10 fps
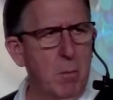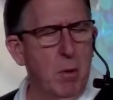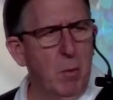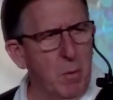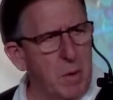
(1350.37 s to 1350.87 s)

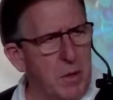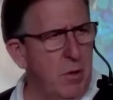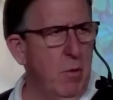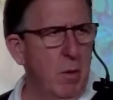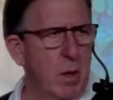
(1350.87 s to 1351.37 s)
But when we
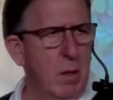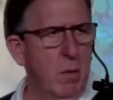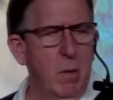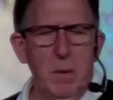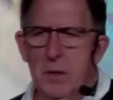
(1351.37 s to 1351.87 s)
do it
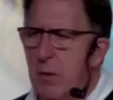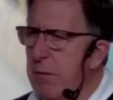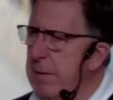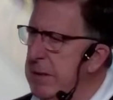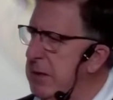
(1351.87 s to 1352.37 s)

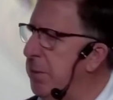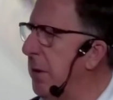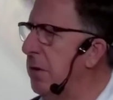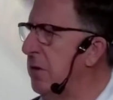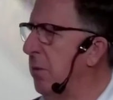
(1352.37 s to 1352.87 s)
from a
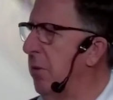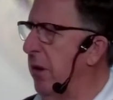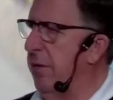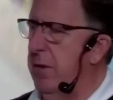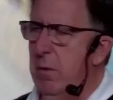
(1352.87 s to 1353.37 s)
spiritual
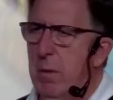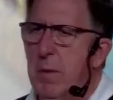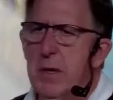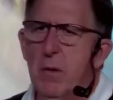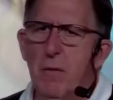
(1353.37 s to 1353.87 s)
point of view, when
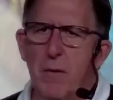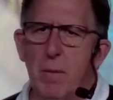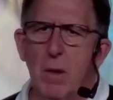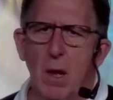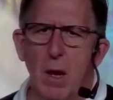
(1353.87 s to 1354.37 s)
we do it
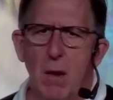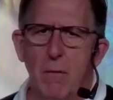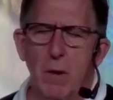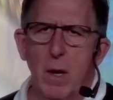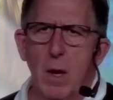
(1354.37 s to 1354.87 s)
from
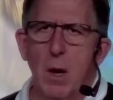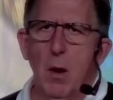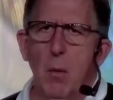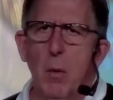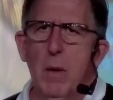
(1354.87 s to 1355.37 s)
love,
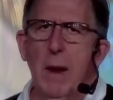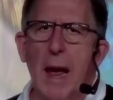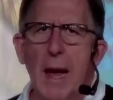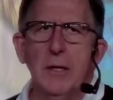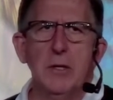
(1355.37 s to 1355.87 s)
we
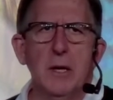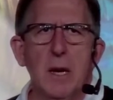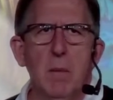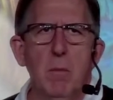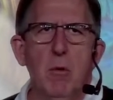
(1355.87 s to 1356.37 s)
actually
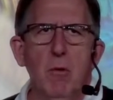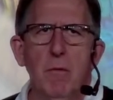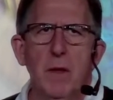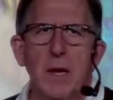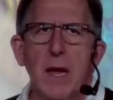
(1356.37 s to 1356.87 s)
can
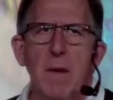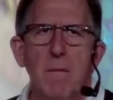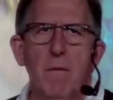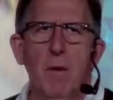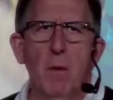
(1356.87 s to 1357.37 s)
move the
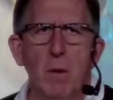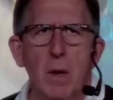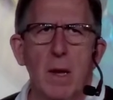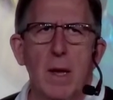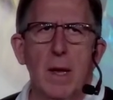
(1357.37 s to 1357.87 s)
game
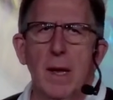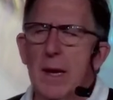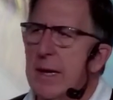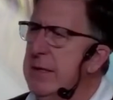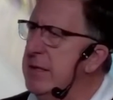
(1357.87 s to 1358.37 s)
forward
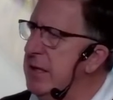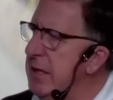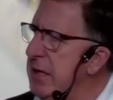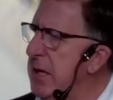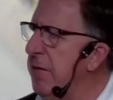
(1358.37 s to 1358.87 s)
in
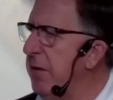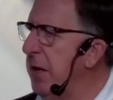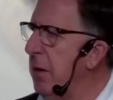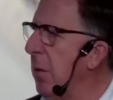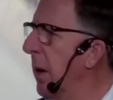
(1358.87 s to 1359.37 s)

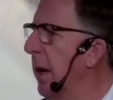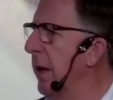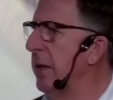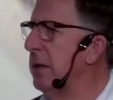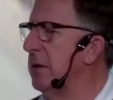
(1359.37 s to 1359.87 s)
significant
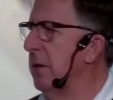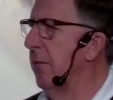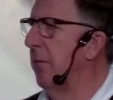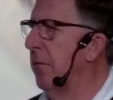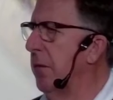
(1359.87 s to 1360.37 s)
ways.
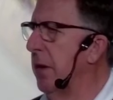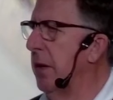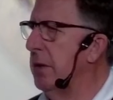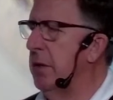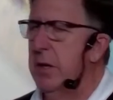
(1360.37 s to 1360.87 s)

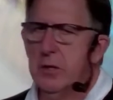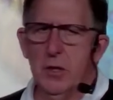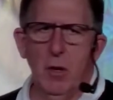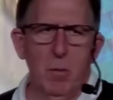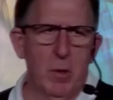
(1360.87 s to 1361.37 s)
So here's
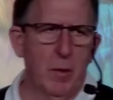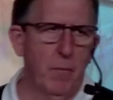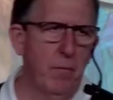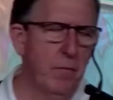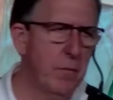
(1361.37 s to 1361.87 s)
your homework.
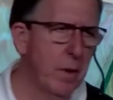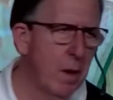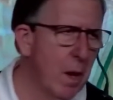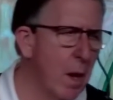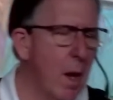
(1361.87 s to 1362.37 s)

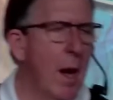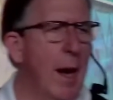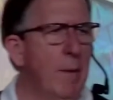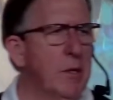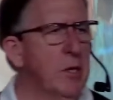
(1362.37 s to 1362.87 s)

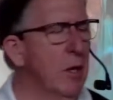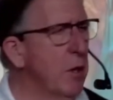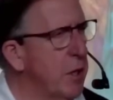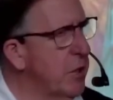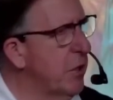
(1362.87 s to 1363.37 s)
I want you to
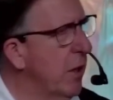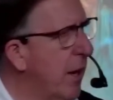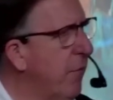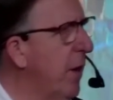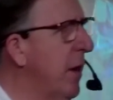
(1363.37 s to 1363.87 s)
look at your
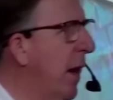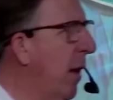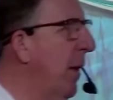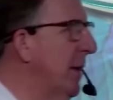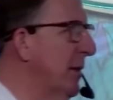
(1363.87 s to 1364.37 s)
life right
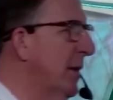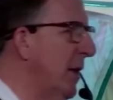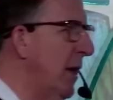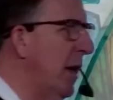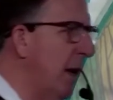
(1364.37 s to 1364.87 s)
now and
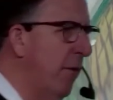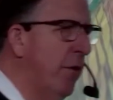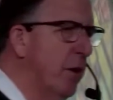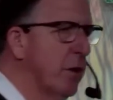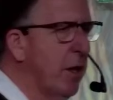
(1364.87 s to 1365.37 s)
see if
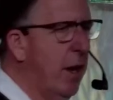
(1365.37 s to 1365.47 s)
there's a